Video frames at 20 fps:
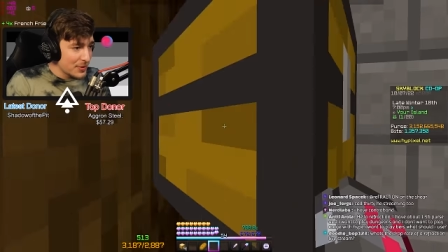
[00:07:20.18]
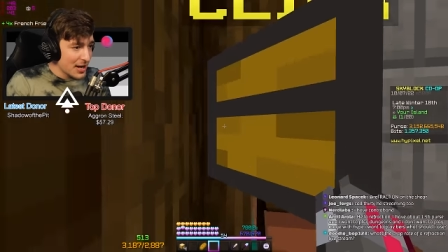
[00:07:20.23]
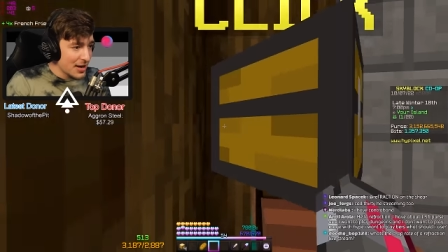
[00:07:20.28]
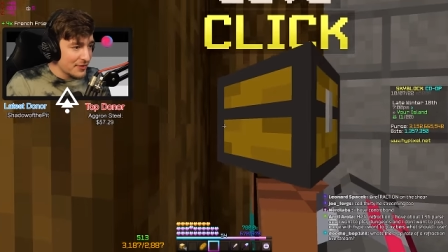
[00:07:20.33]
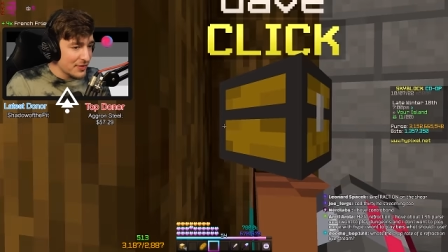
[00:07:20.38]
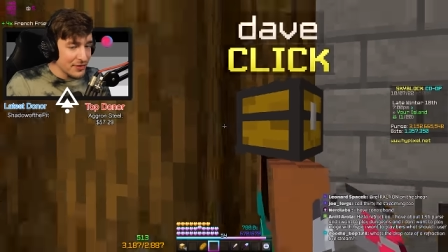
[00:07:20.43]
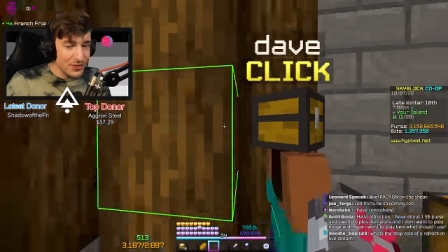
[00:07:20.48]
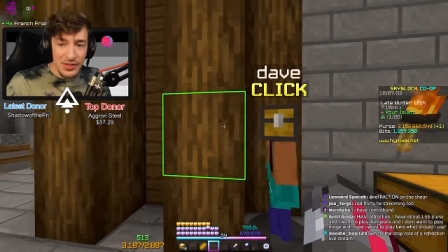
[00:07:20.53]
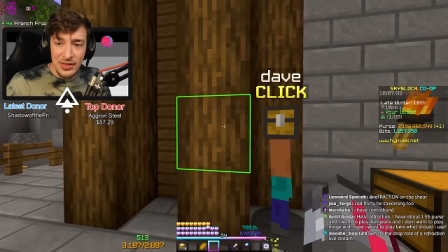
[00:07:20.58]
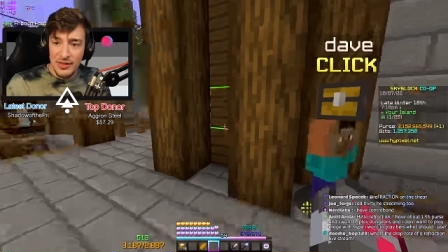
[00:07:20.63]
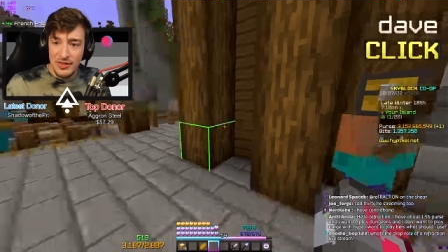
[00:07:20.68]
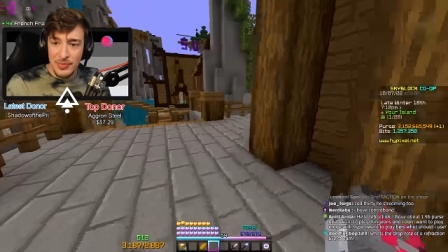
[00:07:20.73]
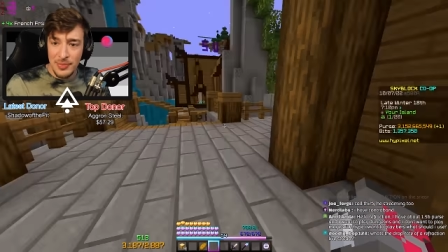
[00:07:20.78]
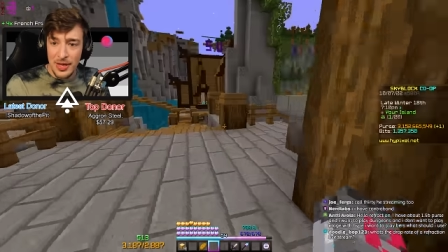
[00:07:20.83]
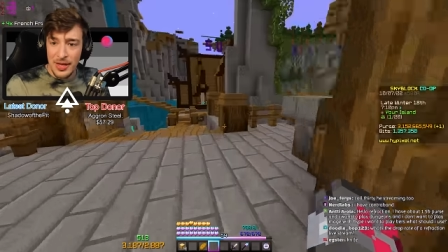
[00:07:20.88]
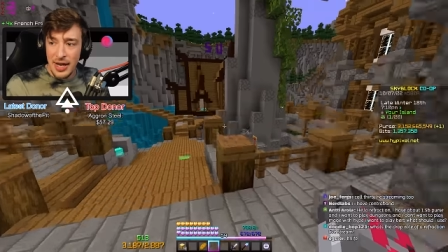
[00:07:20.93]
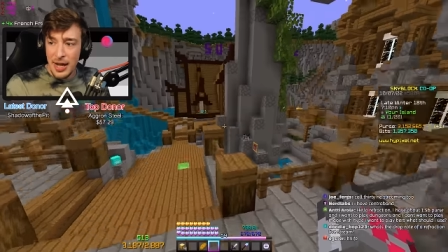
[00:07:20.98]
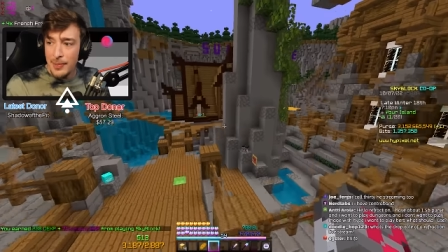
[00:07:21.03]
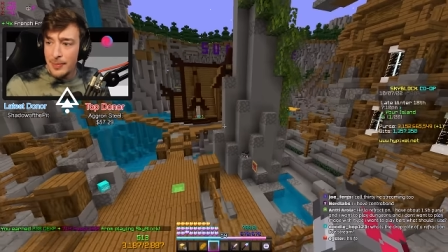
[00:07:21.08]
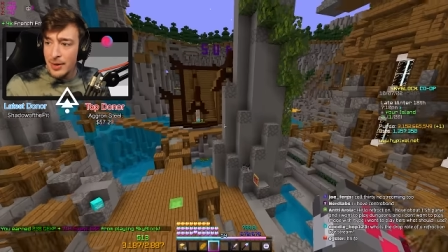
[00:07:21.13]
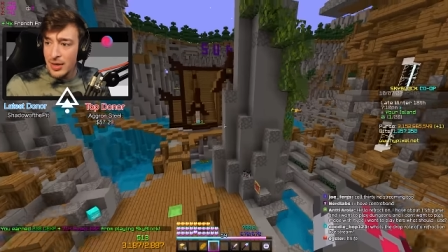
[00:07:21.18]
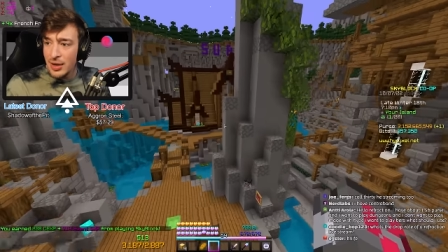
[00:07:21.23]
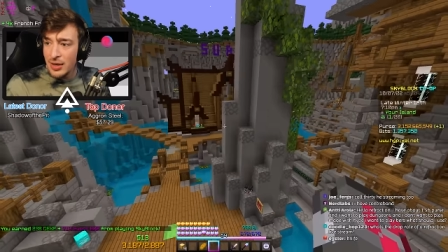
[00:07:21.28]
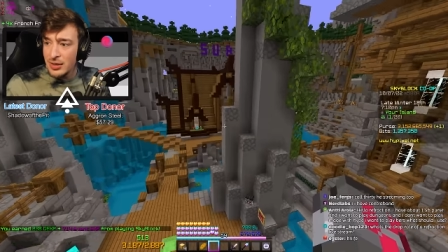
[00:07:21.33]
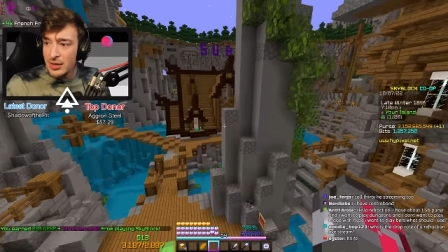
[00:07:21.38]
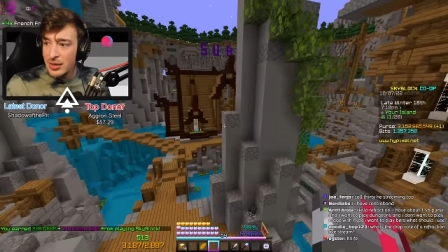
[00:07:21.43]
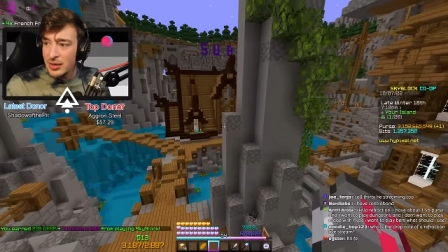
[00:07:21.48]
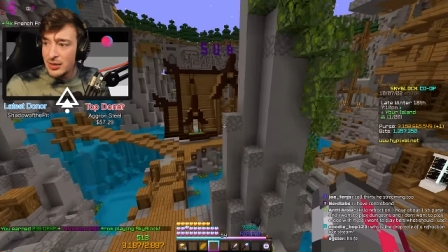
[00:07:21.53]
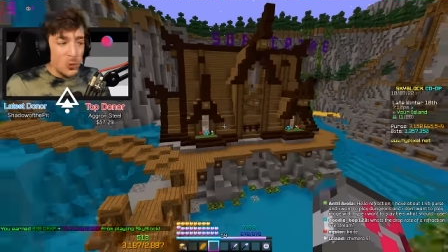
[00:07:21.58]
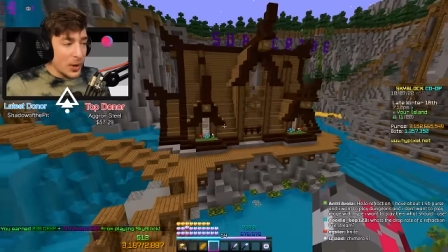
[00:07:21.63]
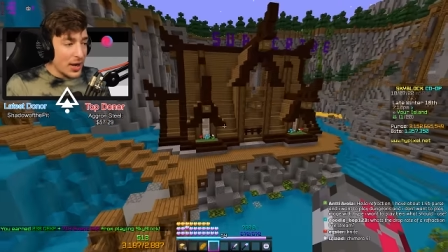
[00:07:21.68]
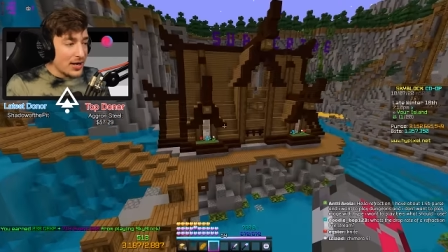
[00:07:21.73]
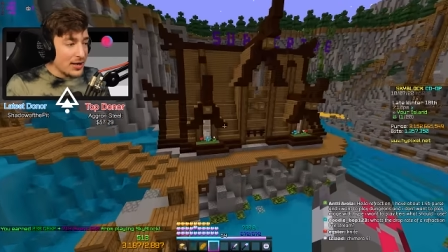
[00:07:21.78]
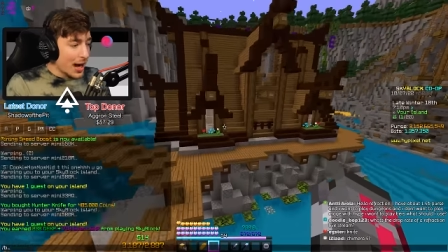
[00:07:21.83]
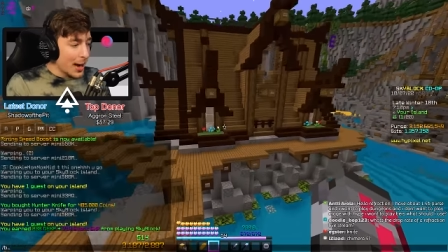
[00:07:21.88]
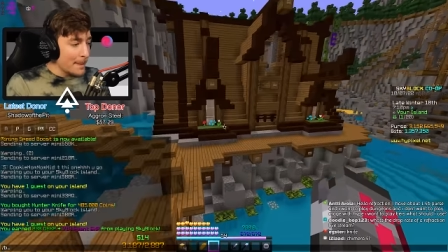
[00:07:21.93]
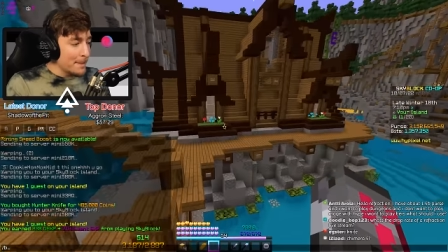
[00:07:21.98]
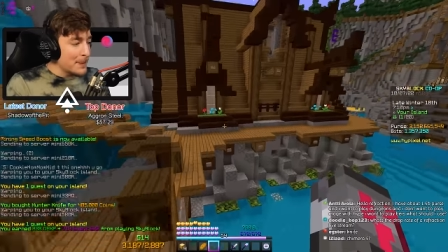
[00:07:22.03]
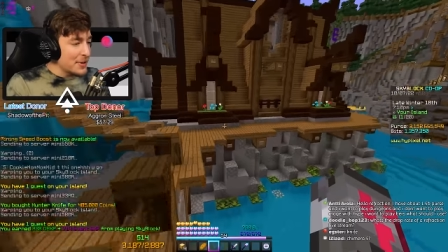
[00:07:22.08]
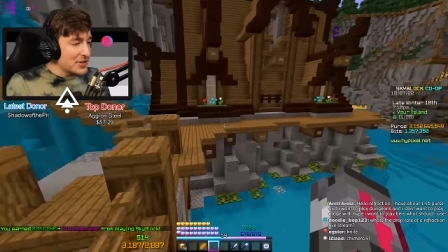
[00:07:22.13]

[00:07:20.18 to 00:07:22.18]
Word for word: we have everything to make our burger. Wait, I'm